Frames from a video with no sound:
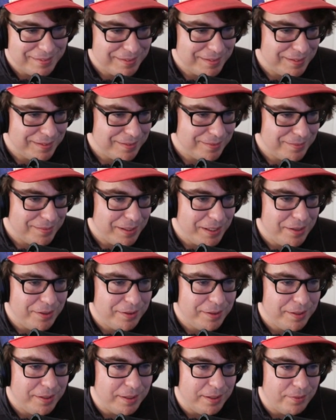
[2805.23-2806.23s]
Right here at
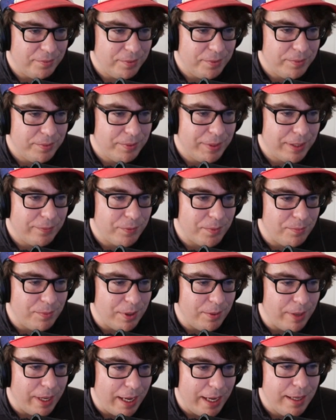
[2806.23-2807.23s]
the end. What do we get from
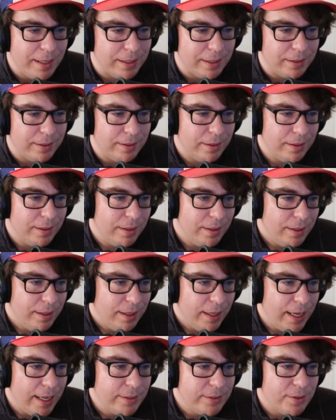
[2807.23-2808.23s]
Eddie?
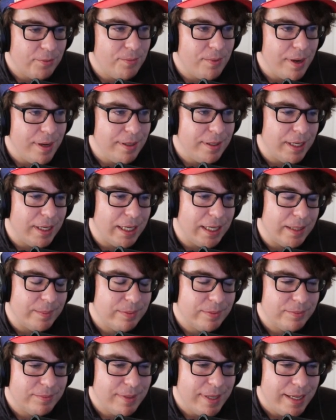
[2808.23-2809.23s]
It's a one-up.
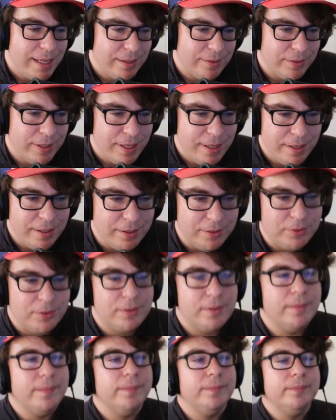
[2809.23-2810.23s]
Wow, nice.
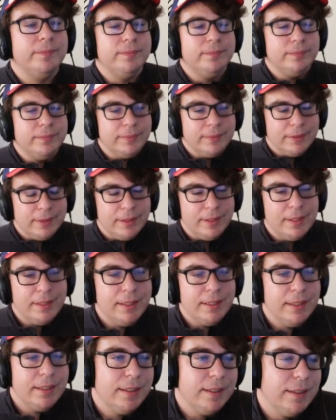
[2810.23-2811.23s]

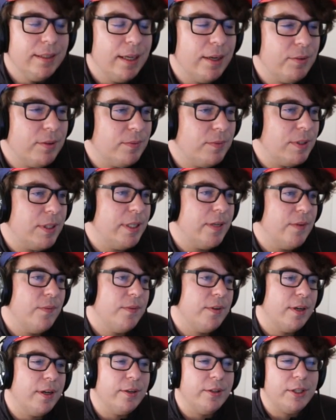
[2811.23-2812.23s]
I would have
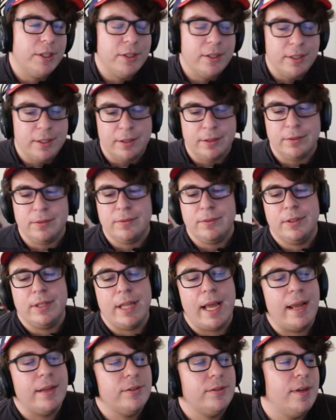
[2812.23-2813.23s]
loved...
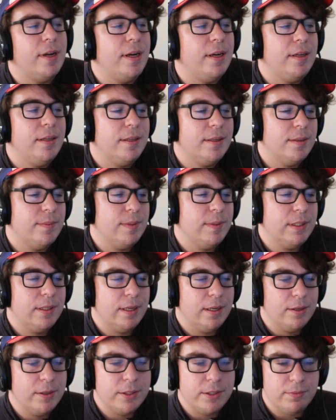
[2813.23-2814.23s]
Last night, he gave me an
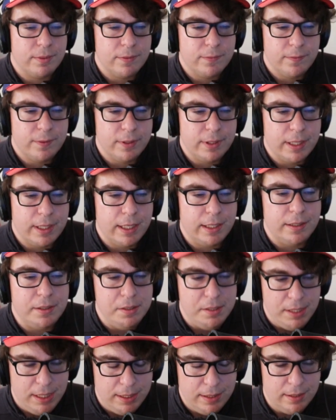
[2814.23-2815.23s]
energy refill, and I
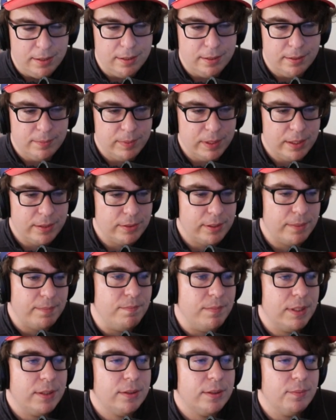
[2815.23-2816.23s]
needed it because I
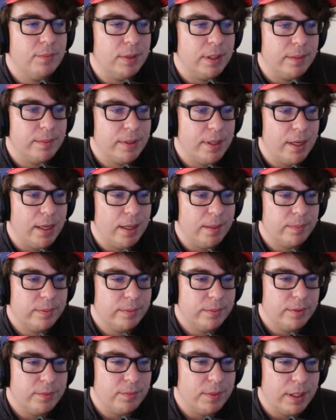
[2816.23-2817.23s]
missed the one on
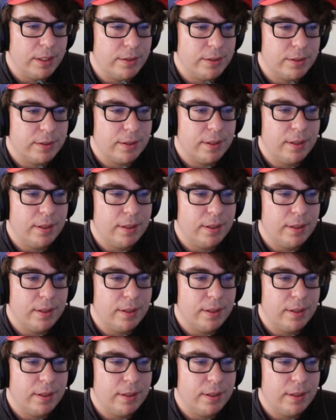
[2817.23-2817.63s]
top when I just got.